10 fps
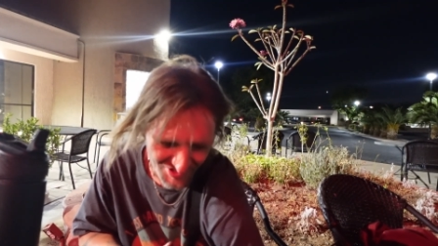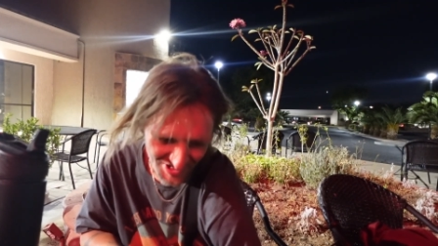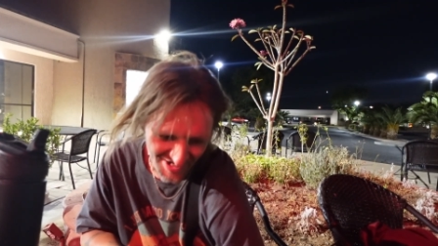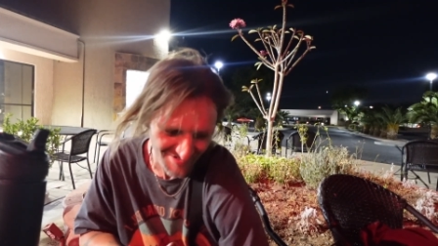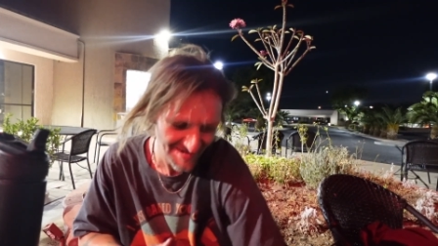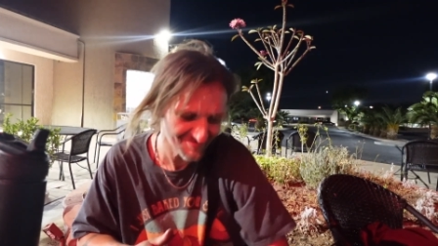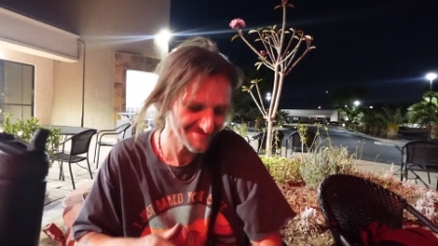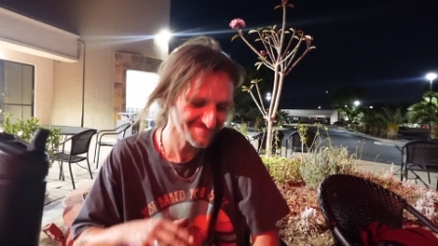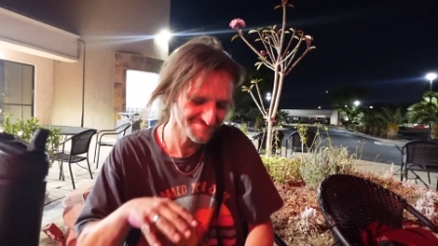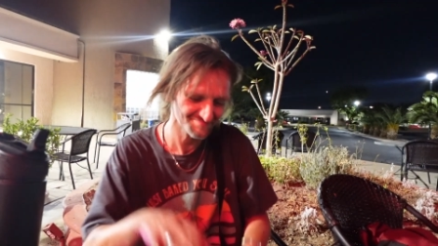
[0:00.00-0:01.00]
You got to have
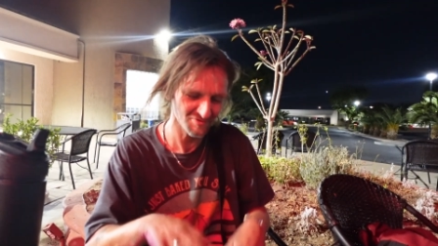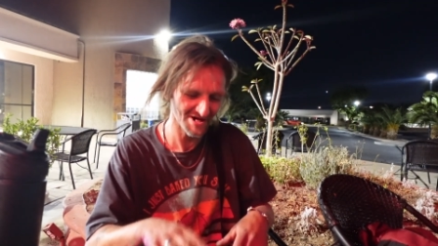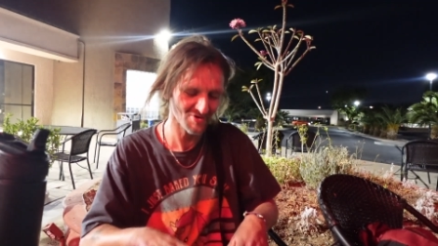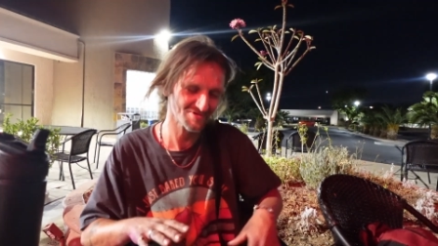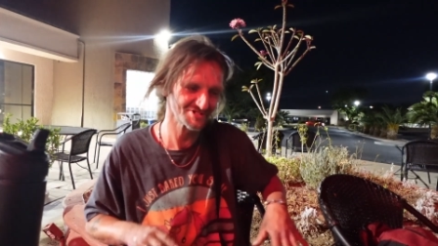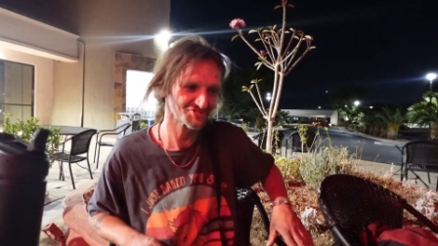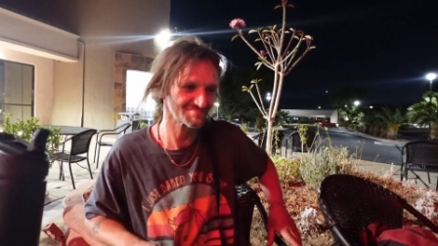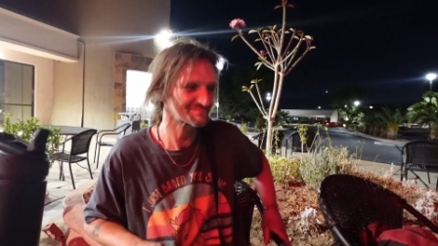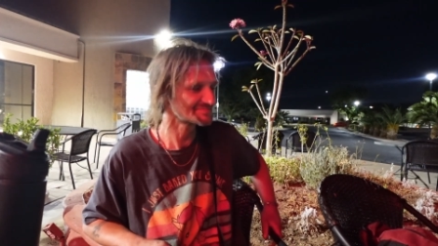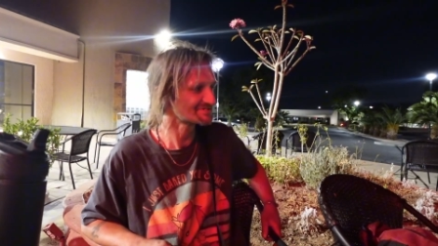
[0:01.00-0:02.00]
your priorities,
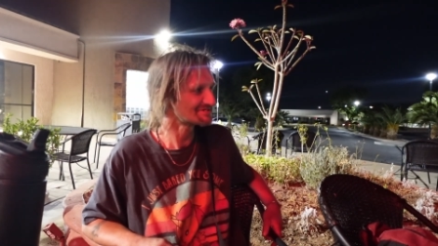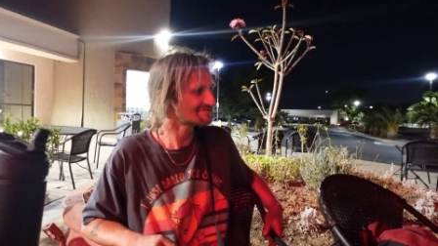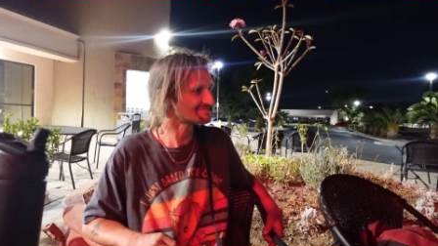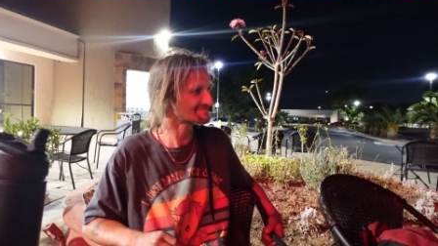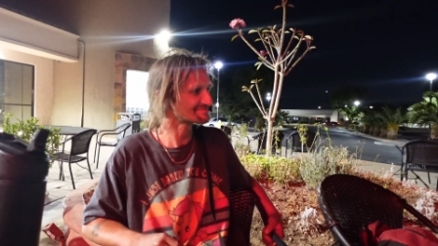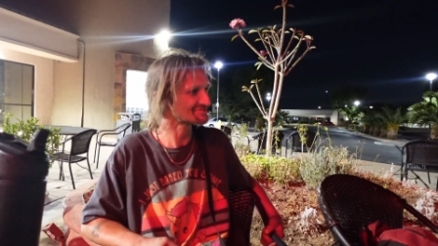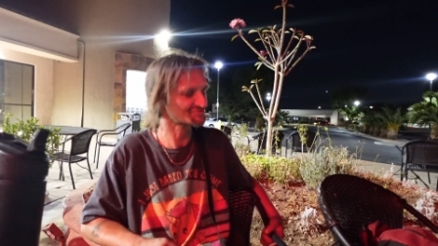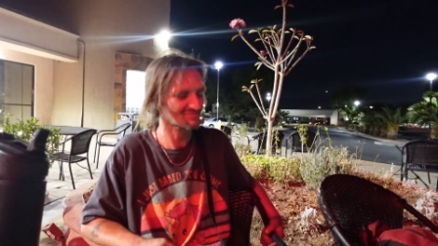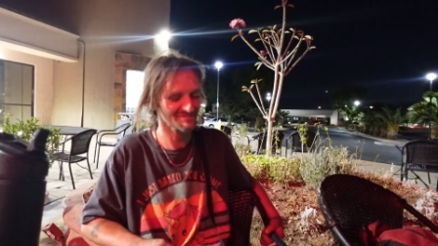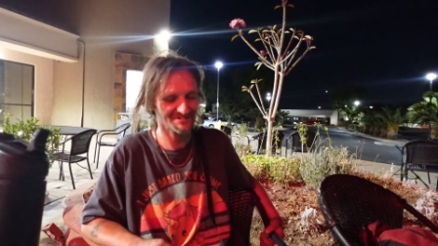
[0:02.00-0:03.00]
you know.
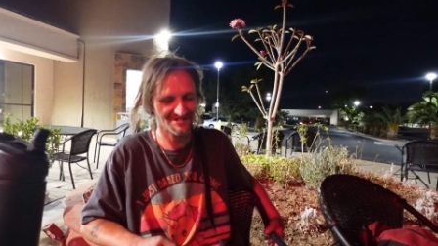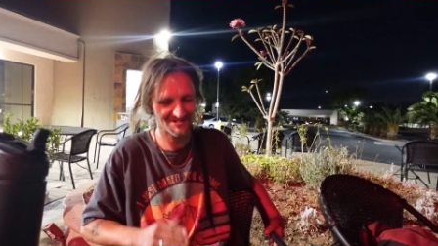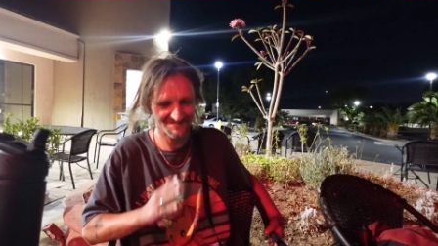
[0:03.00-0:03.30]
Just really